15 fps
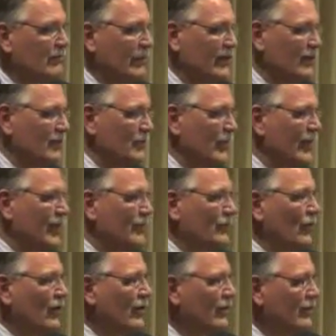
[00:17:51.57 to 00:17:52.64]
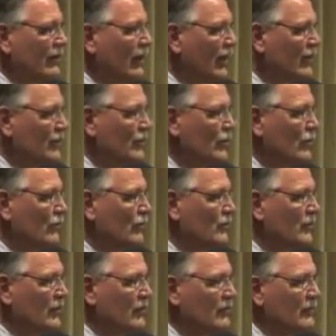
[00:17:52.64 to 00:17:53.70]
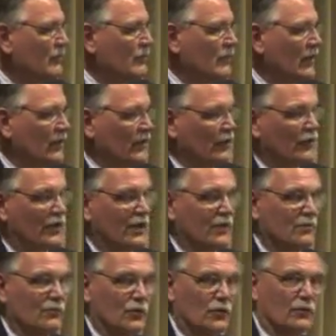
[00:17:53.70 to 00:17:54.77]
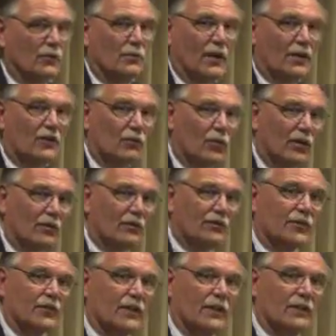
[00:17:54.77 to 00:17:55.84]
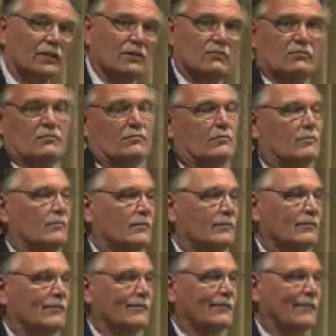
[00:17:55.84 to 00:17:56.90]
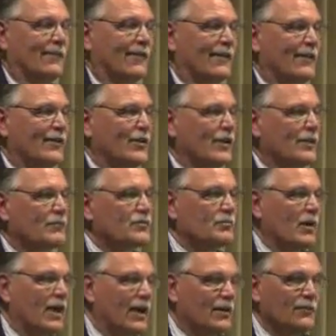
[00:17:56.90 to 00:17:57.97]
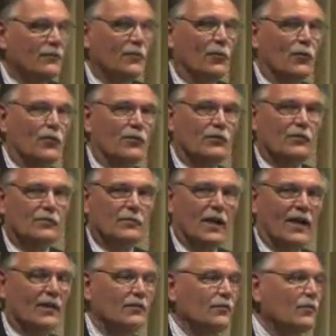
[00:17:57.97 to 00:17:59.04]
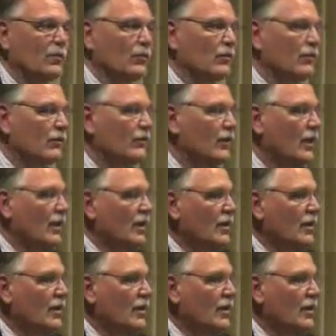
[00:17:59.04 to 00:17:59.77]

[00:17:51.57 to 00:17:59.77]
Bill and Ben wanted not to move it, but agreed to move it about 12 feet. It was back and forth, back and forth.